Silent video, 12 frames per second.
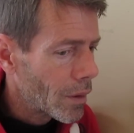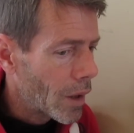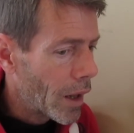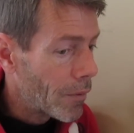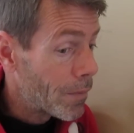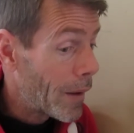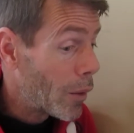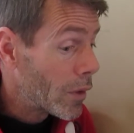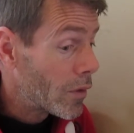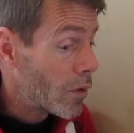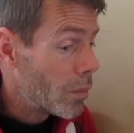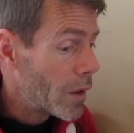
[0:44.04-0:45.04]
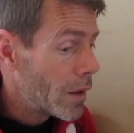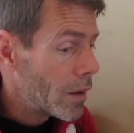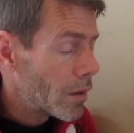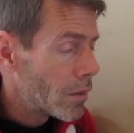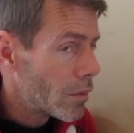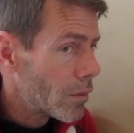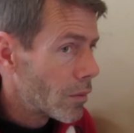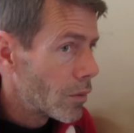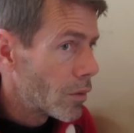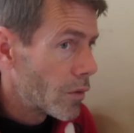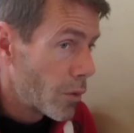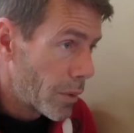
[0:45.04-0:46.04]
I found it to
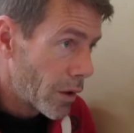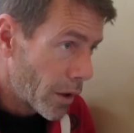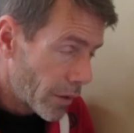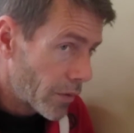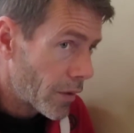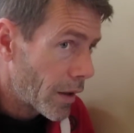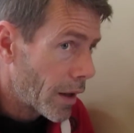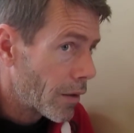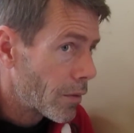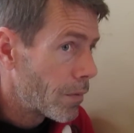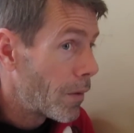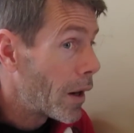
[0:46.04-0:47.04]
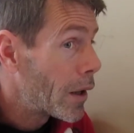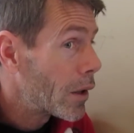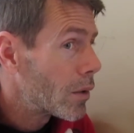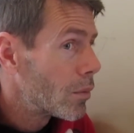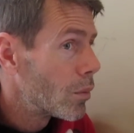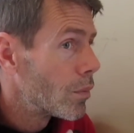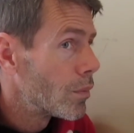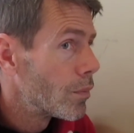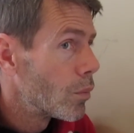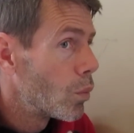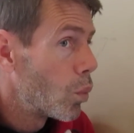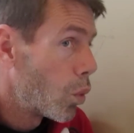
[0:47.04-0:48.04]
be honest, far
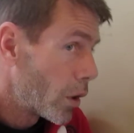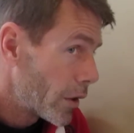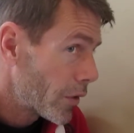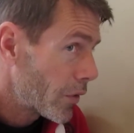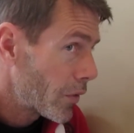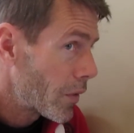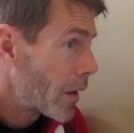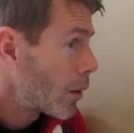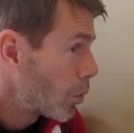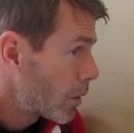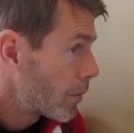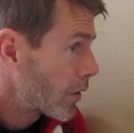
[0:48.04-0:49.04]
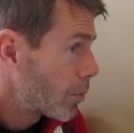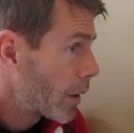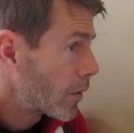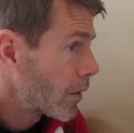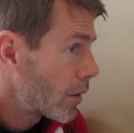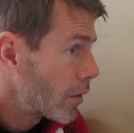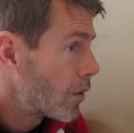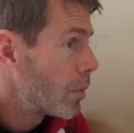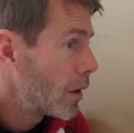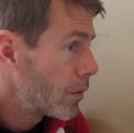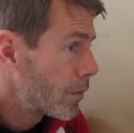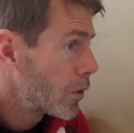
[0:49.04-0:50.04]
worse than I would have expected it to
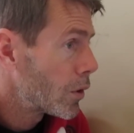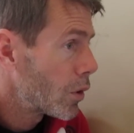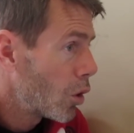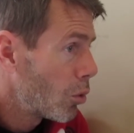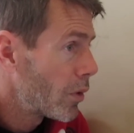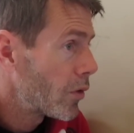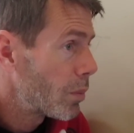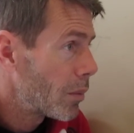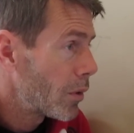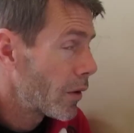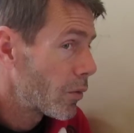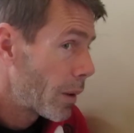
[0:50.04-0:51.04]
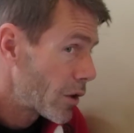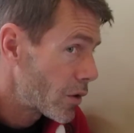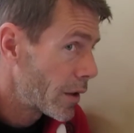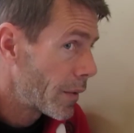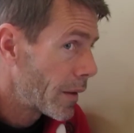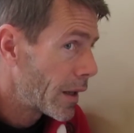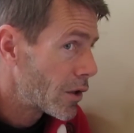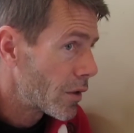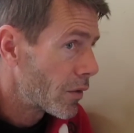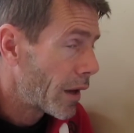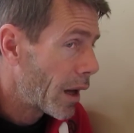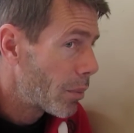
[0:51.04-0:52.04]
be for homeless people, especially in the
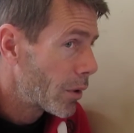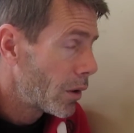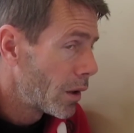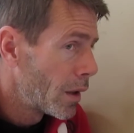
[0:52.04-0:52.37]
nation's capital.